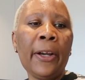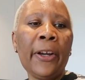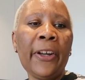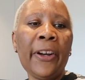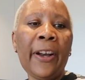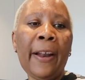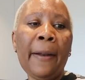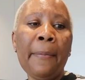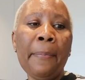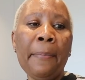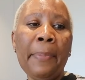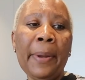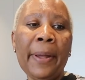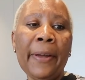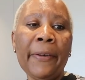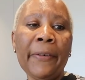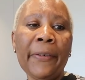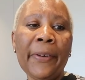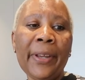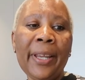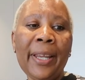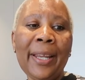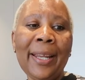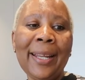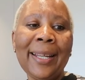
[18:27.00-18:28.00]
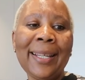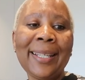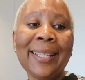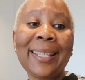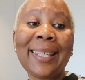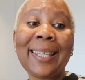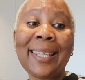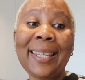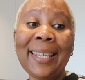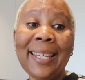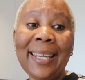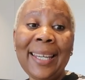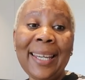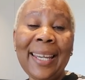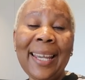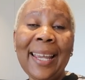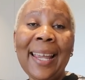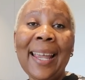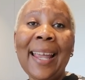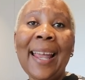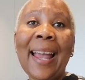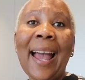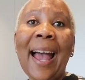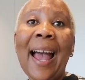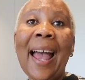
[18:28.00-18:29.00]
cranberry tea.
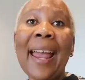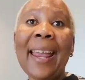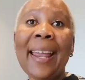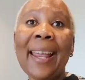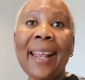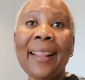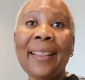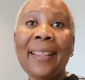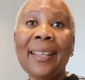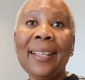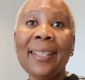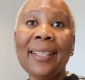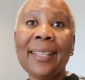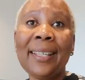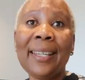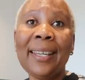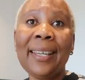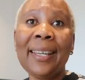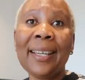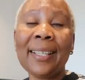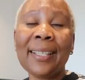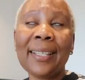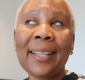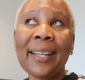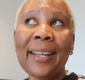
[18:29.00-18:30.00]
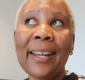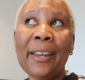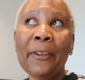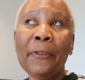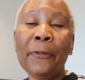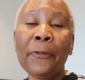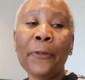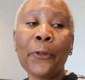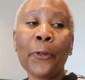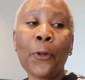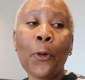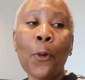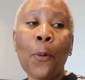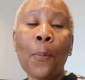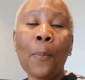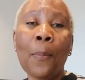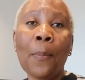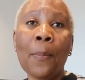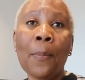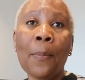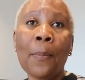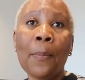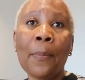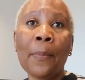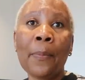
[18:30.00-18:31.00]
I had this tea yesterday
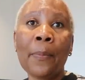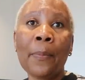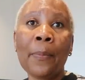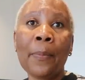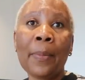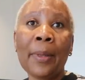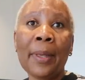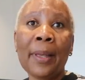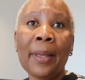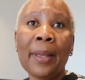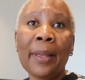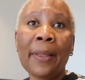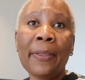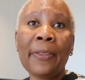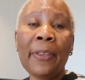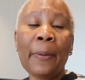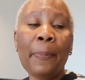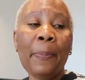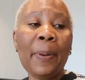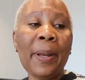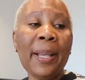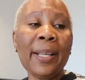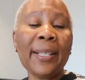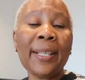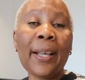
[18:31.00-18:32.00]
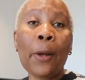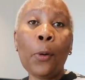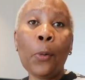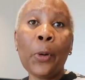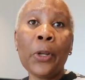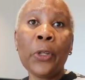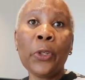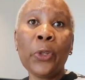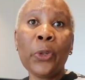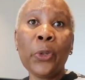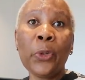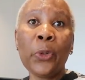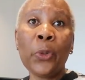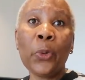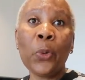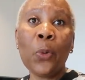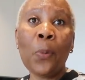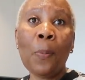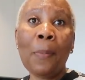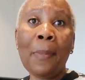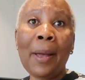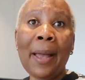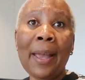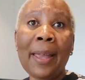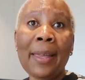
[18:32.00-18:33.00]
from the place I went to do
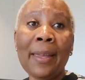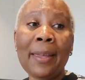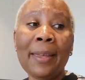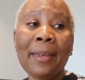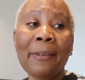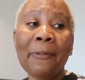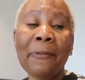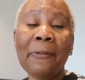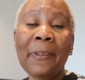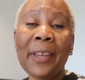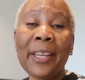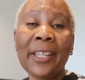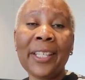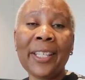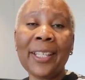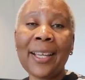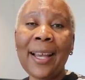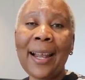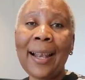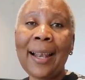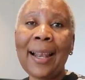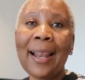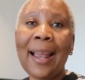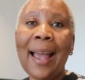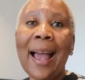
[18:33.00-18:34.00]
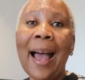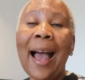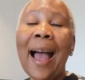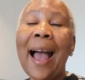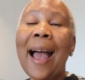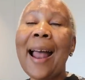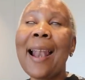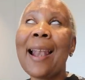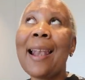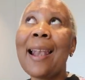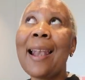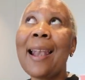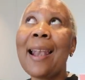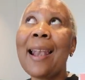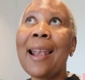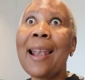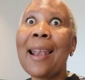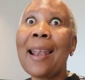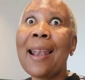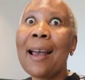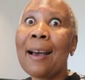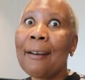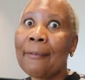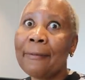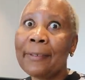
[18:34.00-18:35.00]
my facial. I
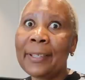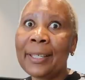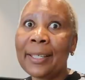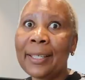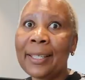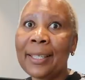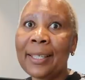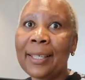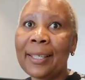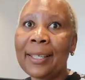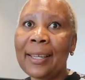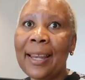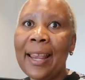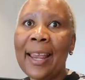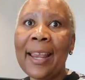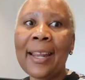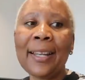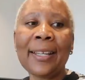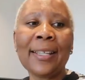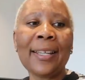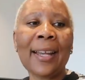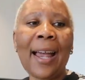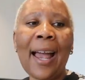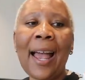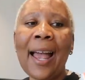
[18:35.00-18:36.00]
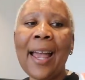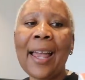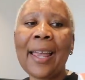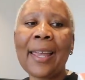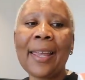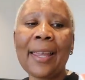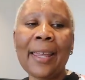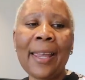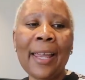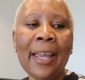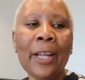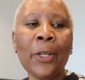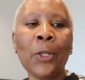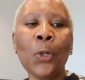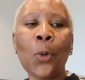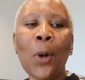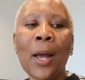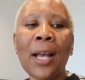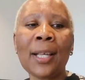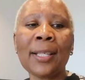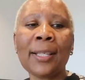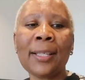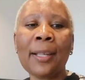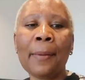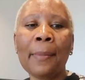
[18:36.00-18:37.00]
loved it. And I had to
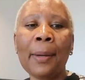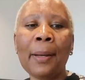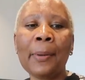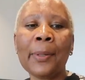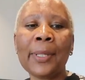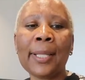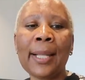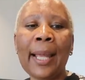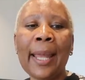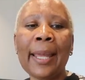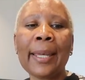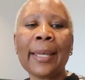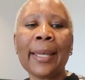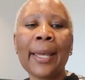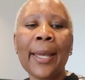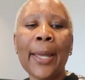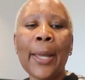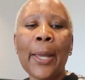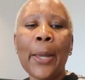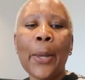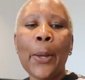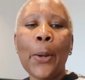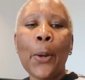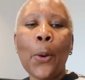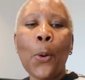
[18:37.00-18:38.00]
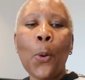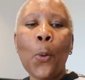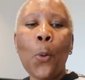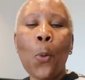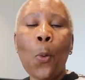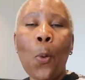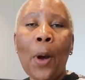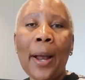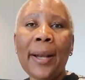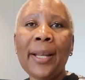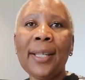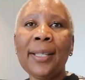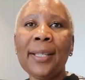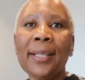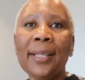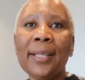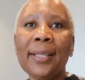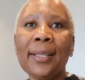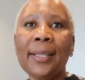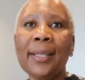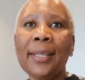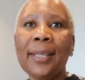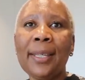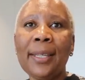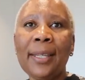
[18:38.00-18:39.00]
ask them, I was like, what is
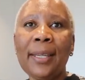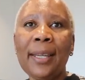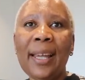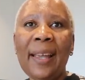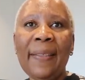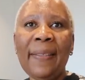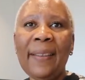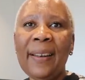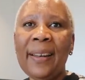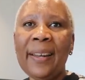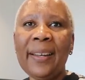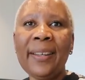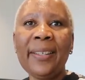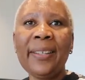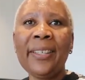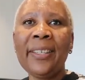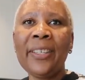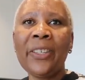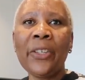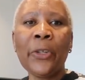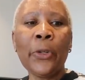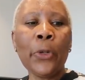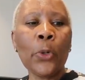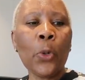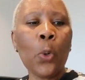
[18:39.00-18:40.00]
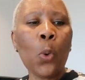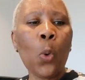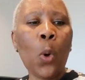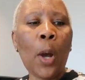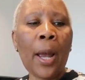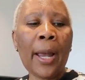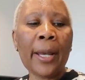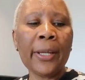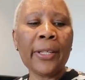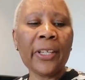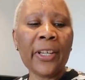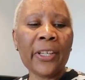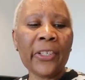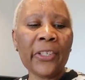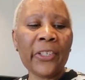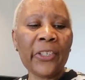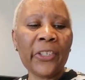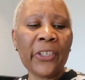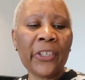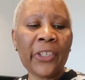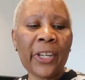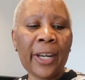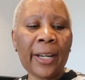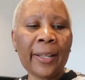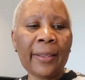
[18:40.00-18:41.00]
this tea? And the lady didn't know. I
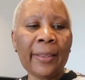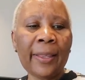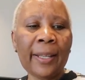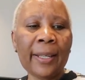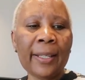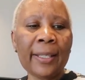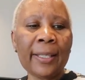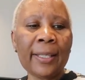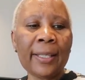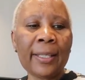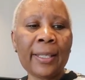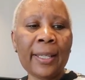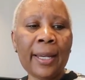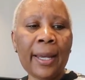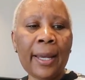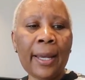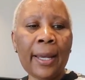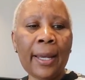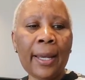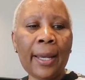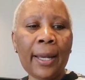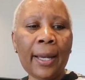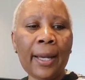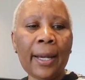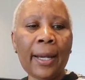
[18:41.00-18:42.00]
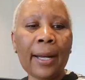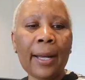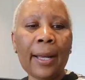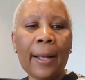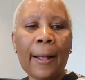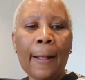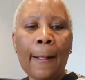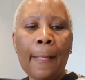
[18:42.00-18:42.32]
just checked the tag,